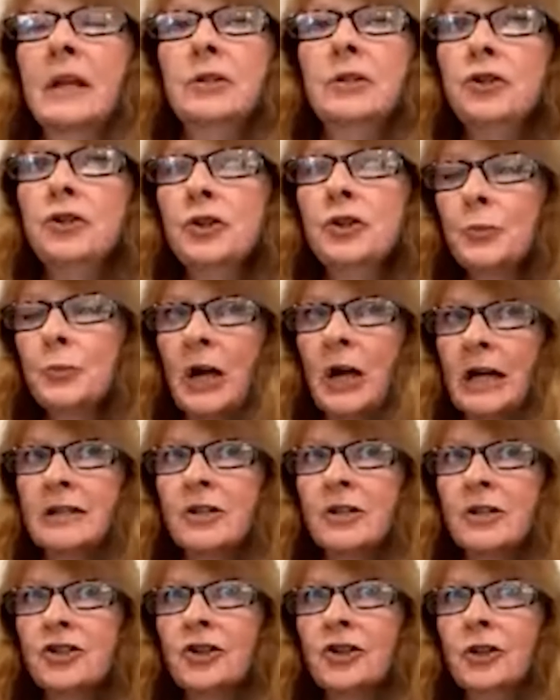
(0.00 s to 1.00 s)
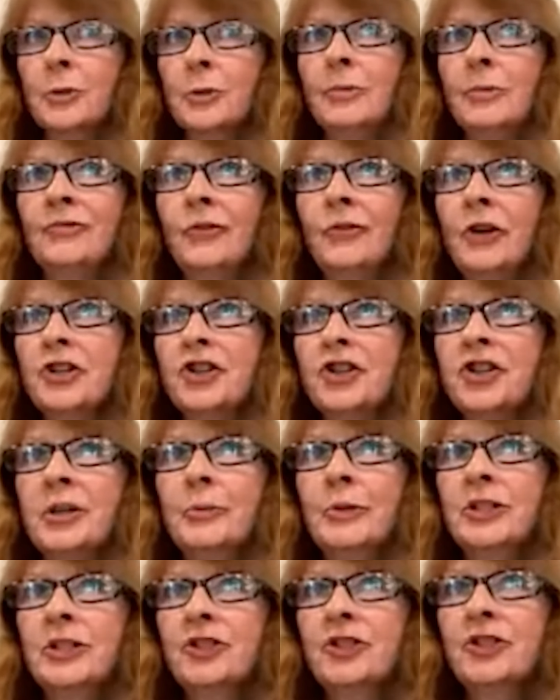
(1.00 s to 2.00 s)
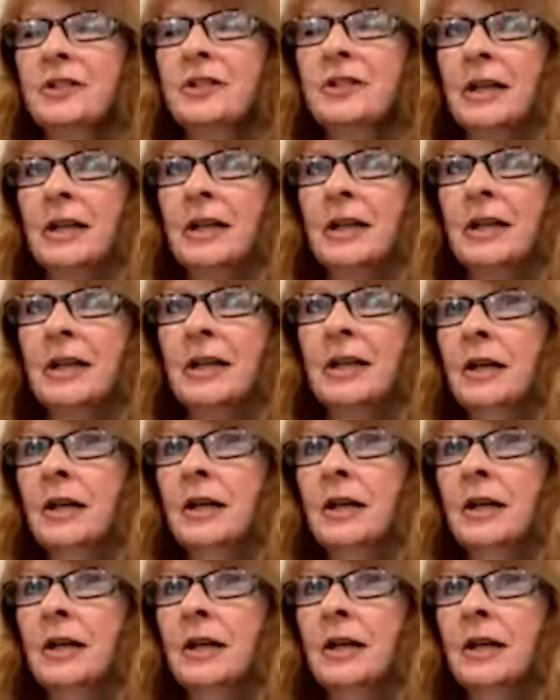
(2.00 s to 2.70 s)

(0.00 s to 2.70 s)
nurse practitioner before, she would just say,